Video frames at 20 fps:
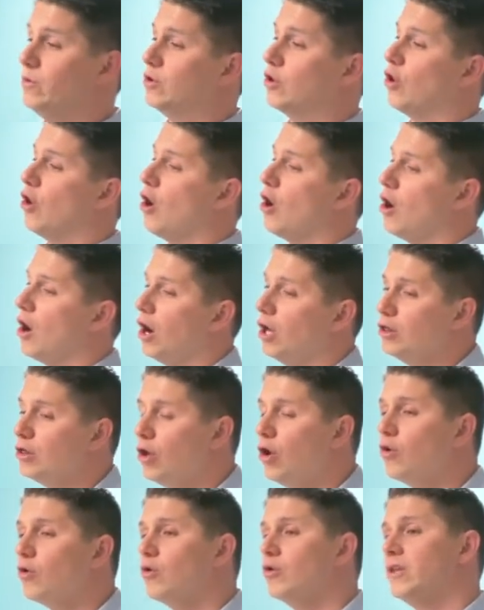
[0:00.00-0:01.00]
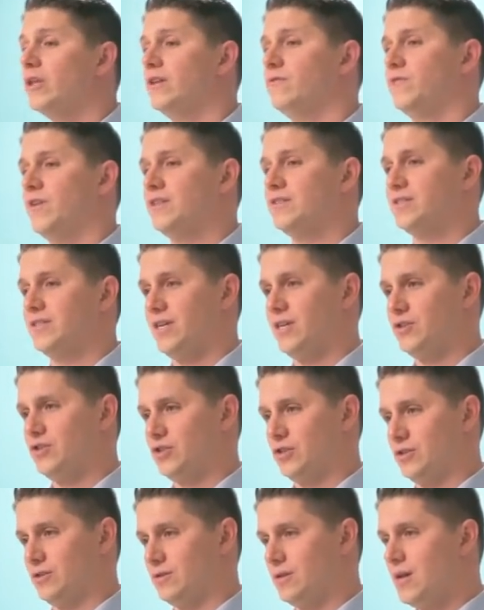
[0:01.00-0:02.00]
would call a local
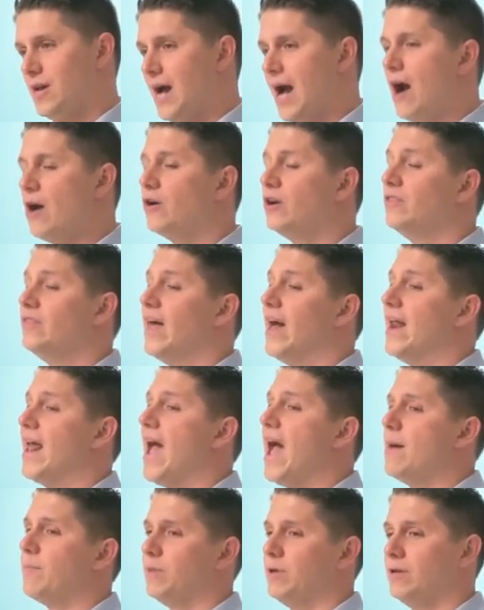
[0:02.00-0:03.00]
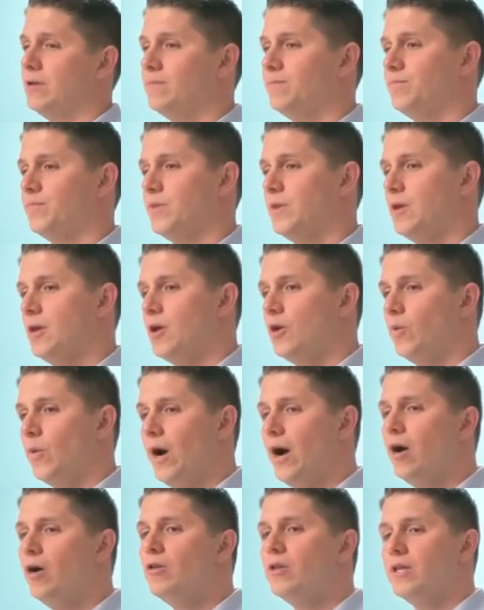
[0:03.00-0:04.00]
infestation. How can that happen?
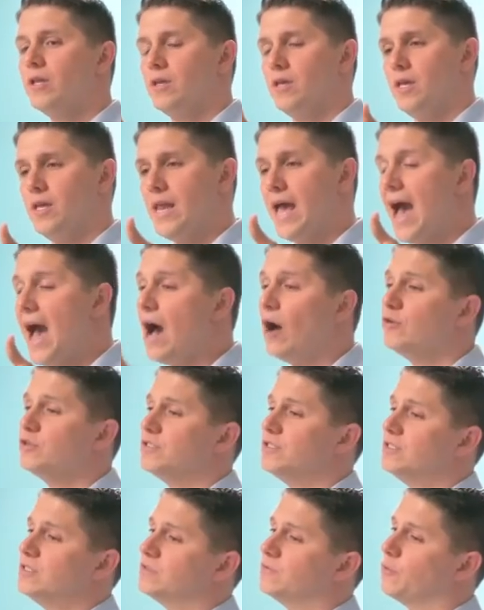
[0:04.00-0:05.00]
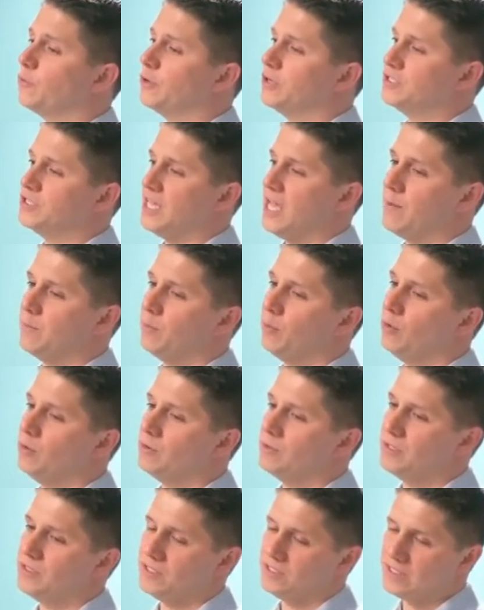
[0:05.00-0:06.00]
Well, in houses, for
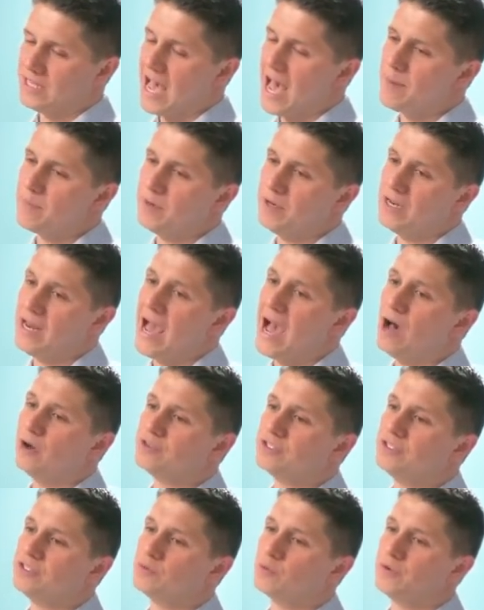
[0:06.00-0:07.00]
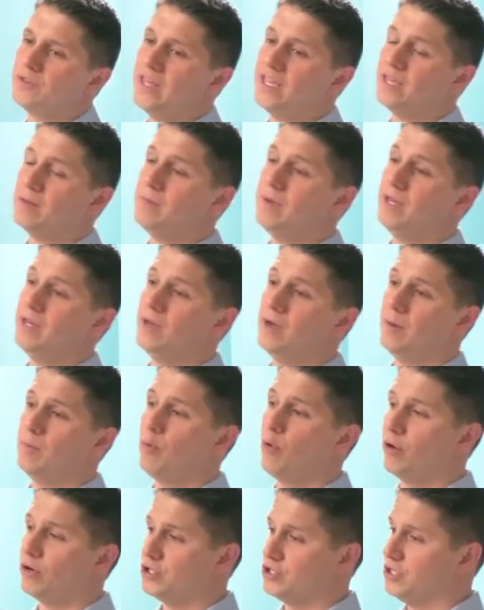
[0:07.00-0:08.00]
example, this has happened in houses where they commit
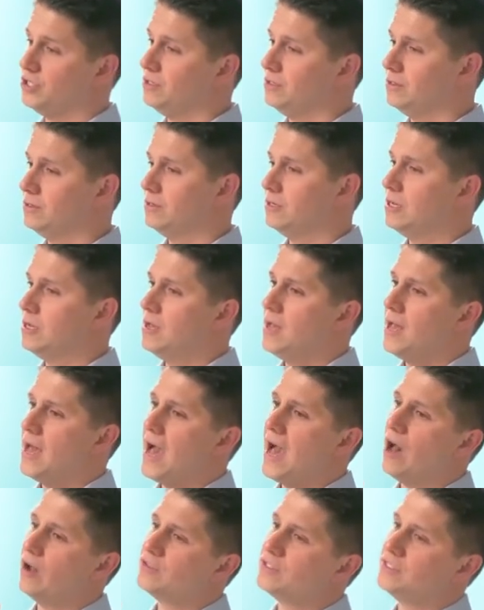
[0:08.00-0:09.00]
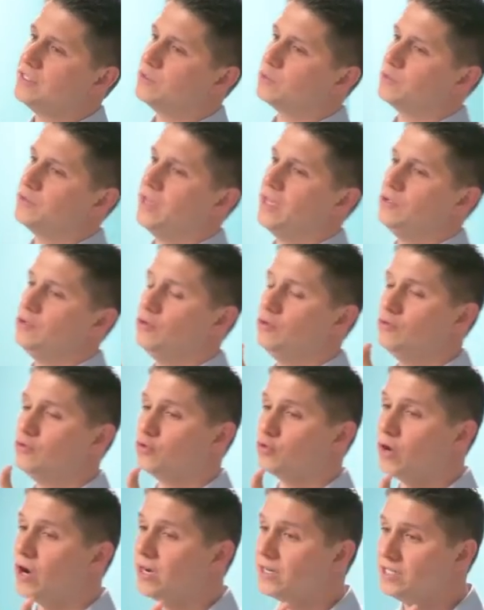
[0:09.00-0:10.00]
abortion, houses where they do
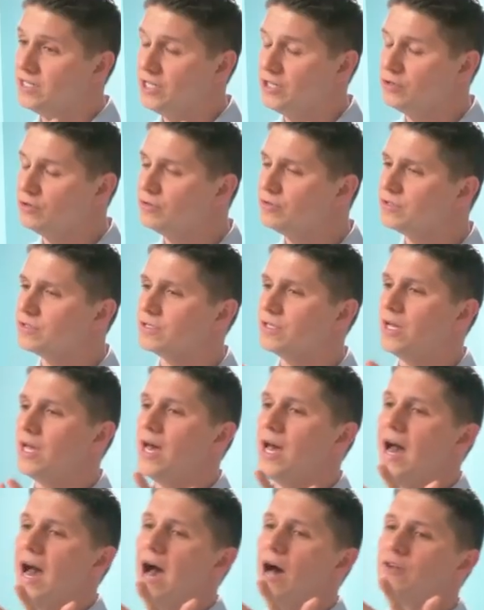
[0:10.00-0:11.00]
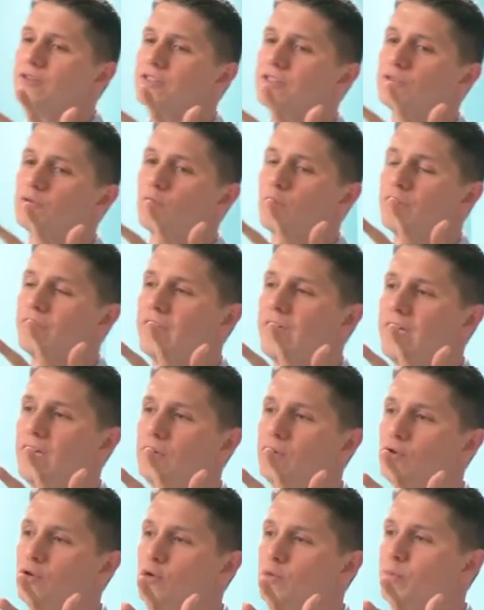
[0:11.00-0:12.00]
drug deals, houses where they
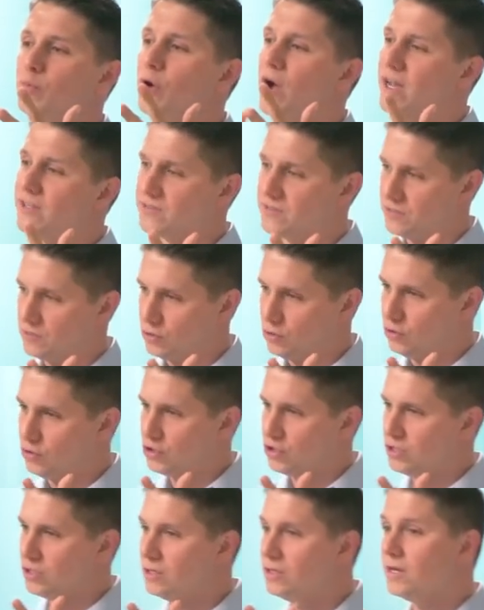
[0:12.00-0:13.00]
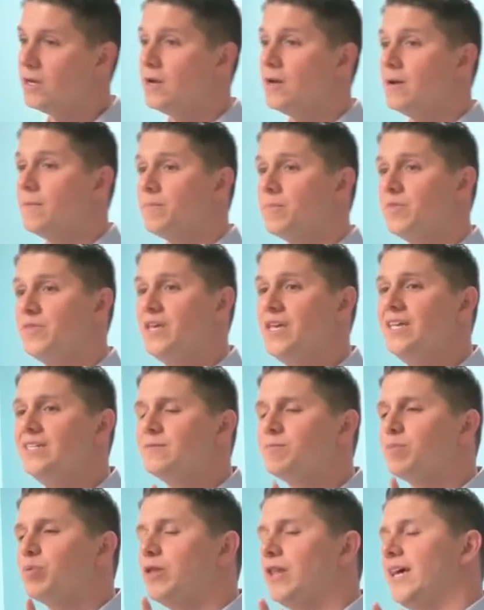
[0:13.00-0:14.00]
do prostitution.
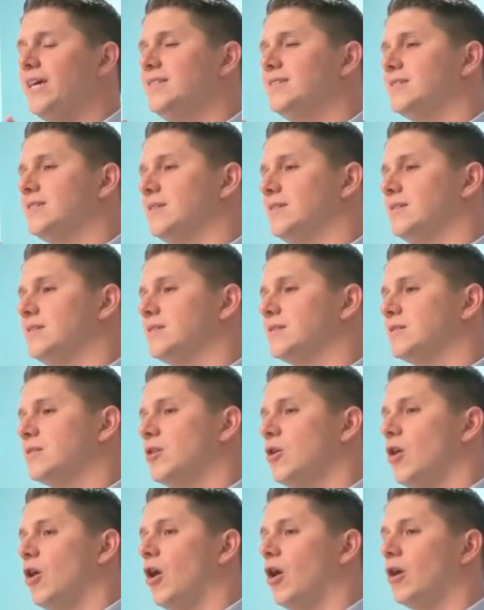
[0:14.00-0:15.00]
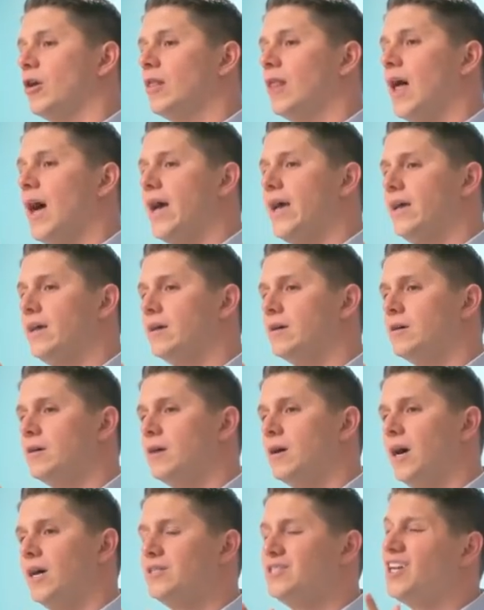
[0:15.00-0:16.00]
These places are like
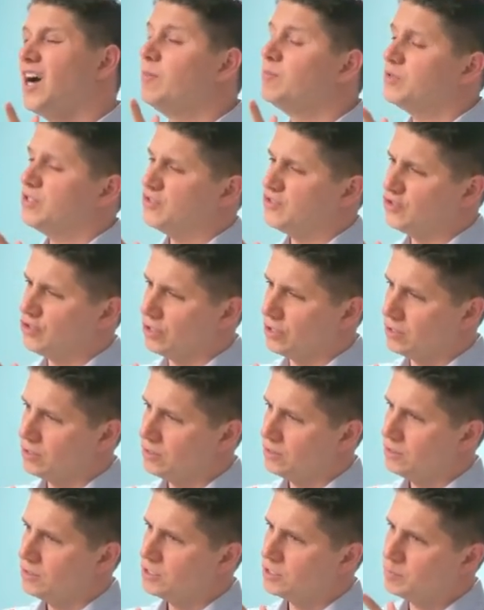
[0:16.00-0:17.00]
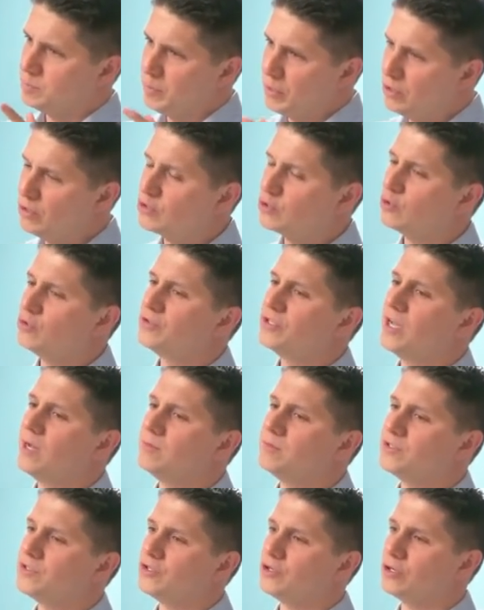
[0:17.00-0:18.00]
a dumpster, spiritual
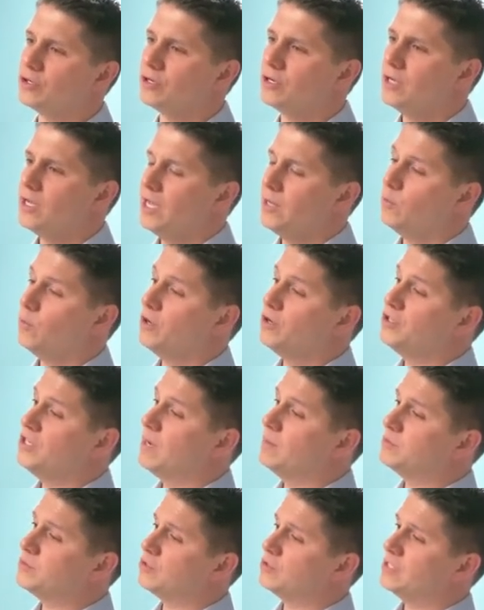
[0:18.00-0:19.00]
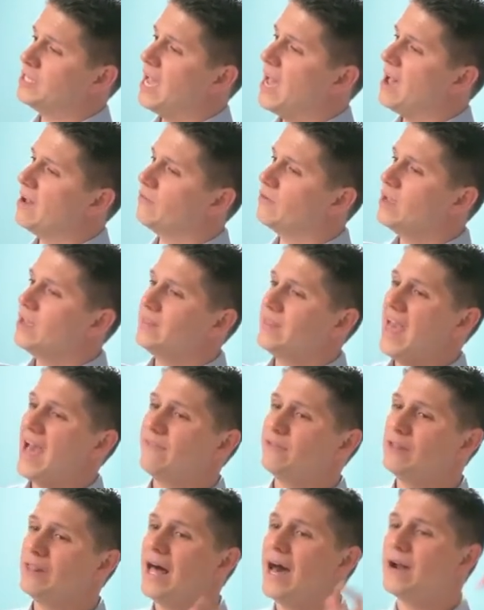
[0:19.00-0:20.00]
dumpster. And what do dumpsters have? They
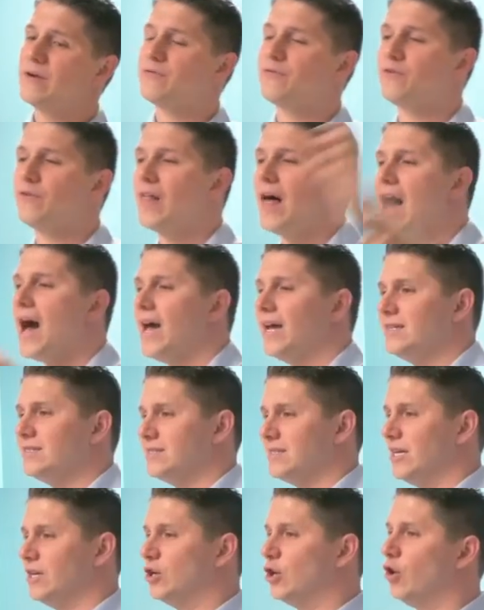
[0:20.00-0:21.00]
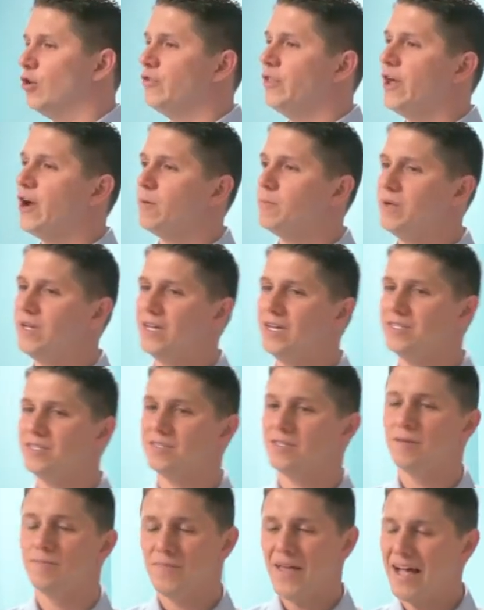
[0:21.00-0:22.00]
have a lot of flies. They go there
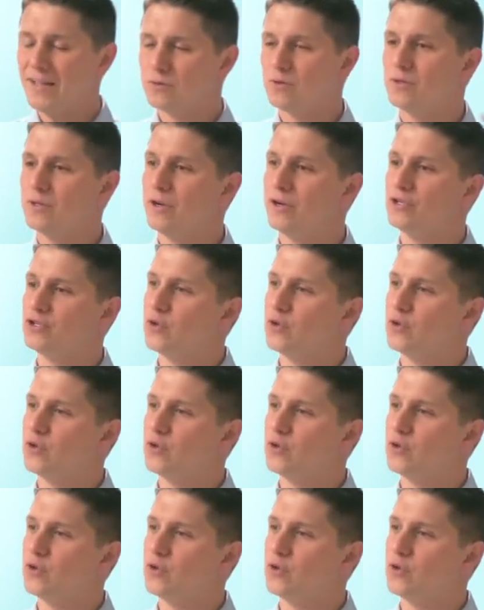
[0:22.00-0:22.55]
because that's what they're